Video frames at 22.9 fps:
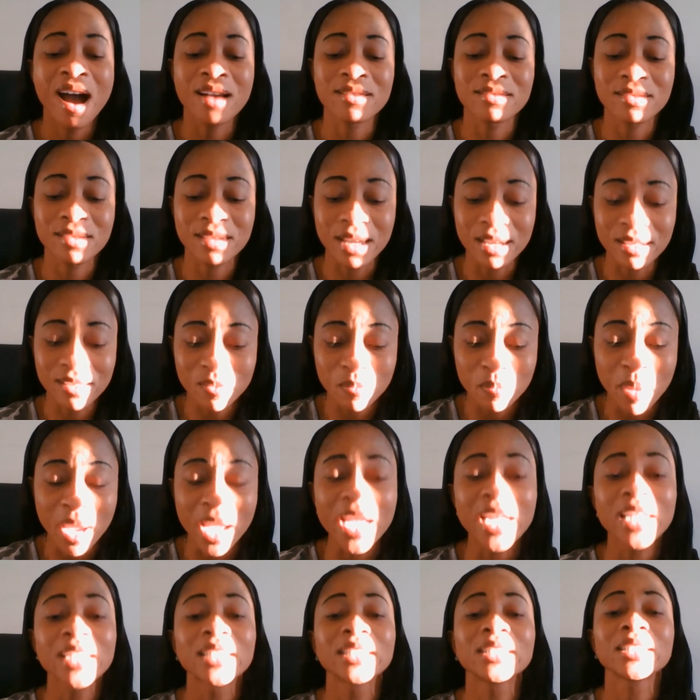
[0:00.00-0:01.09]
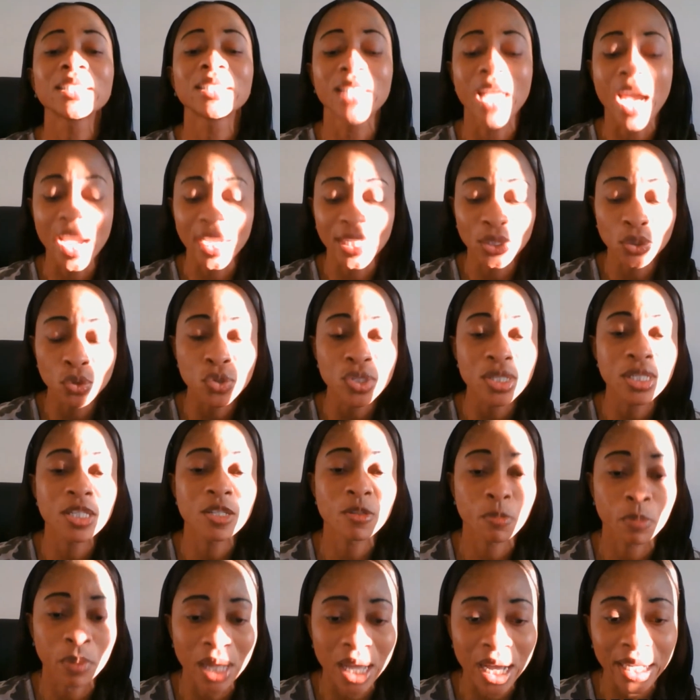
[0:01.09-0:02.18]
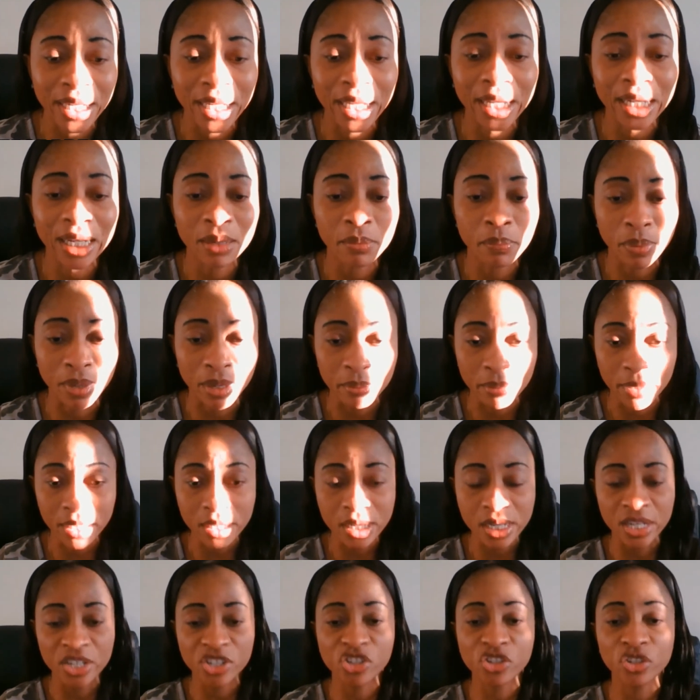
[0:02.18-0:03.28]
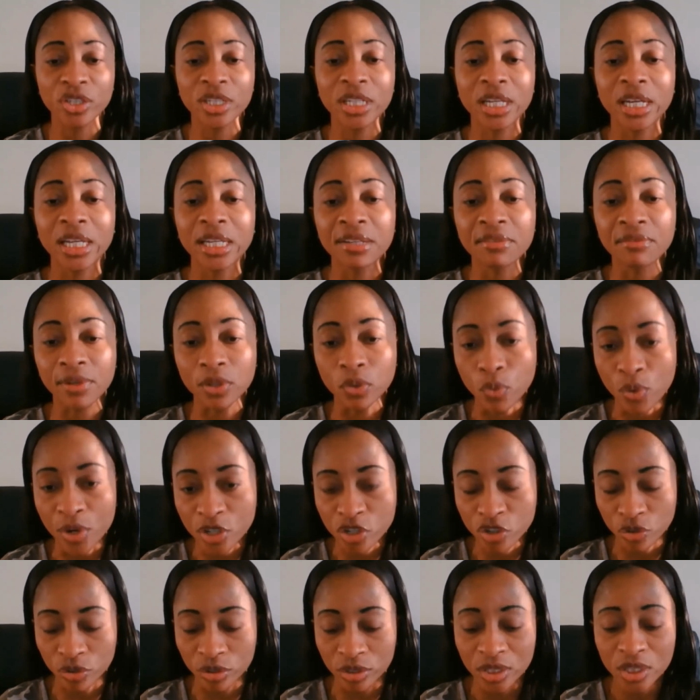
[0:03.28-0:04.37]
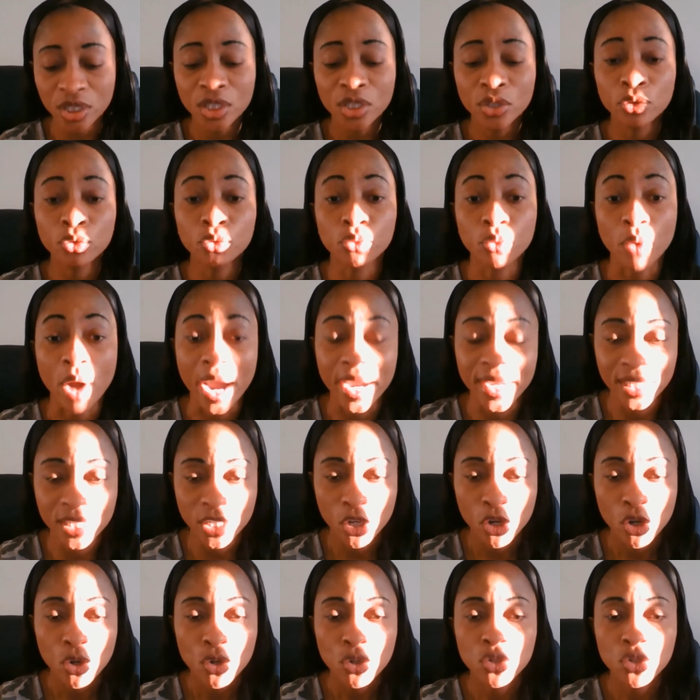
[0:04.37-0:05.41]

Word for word: Assessment, diagnosis, planning, implementation, and evaluation, right?